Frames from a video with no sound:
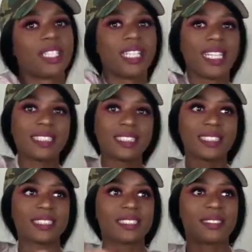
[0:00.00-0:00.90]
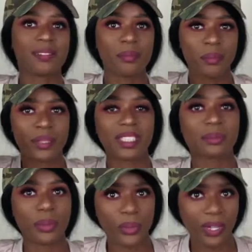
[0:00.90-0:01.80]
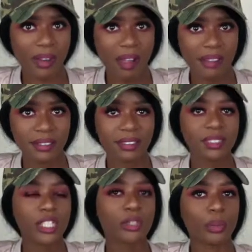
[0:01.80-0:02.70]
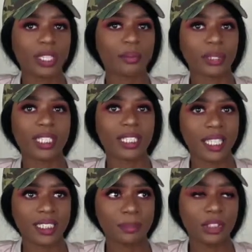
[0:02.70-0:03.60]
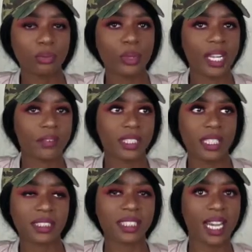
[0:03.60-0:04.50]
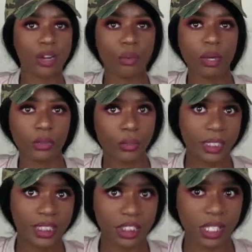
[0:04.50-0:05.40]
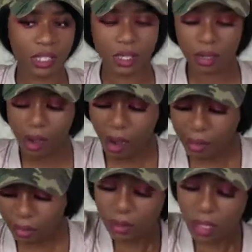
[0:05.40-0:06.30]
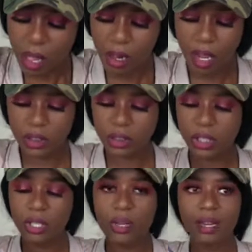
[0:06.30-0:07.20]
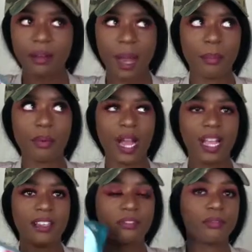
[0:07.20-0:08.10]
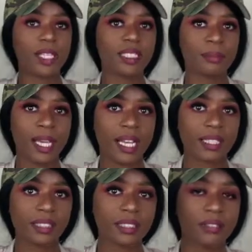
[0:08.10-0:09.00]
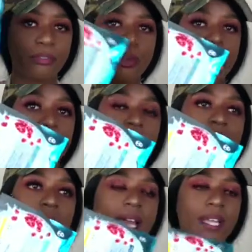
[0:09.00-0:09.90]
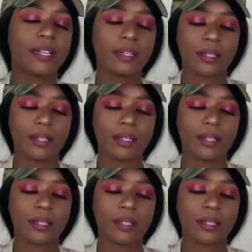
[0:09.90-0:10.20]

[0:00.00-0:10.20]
less is more. You wanna bring less, but you want everything to kind of work with each other. Also, I brought a face mask for when I